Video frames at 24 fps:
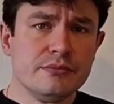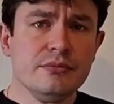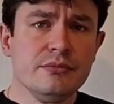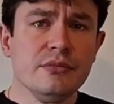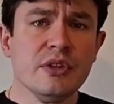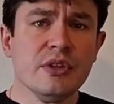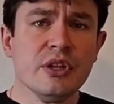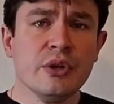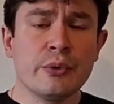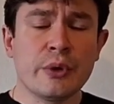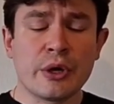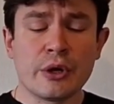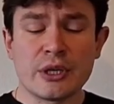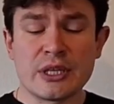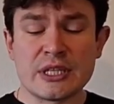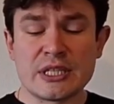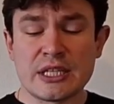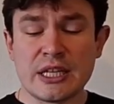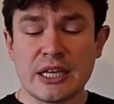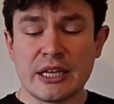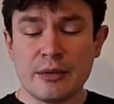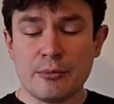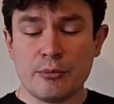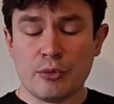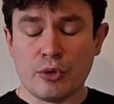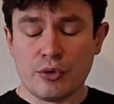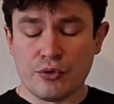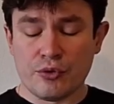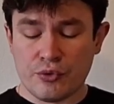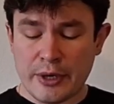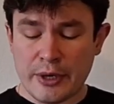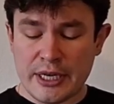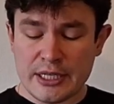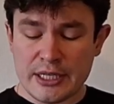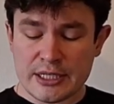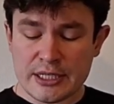We're going to study both
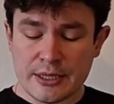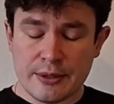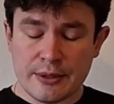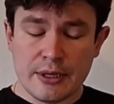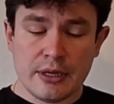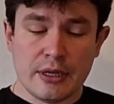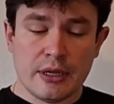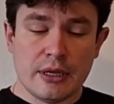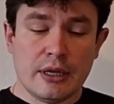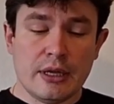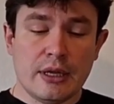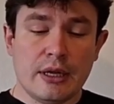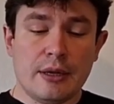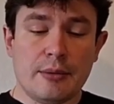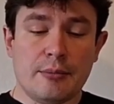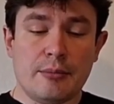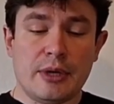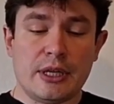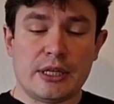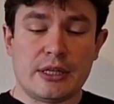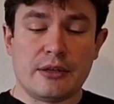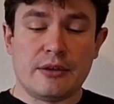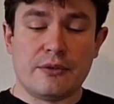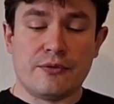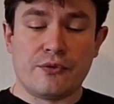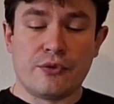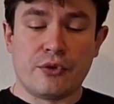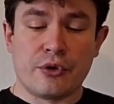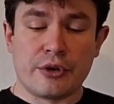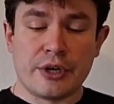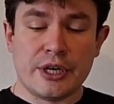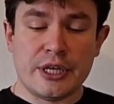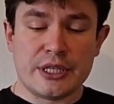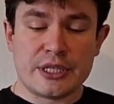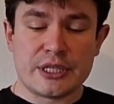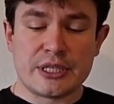ways, but for
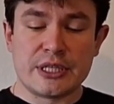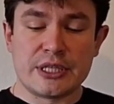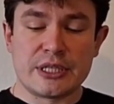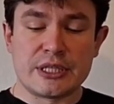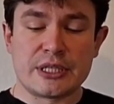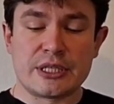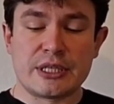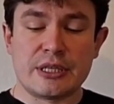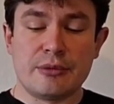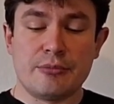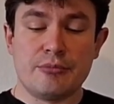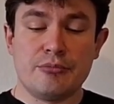instance,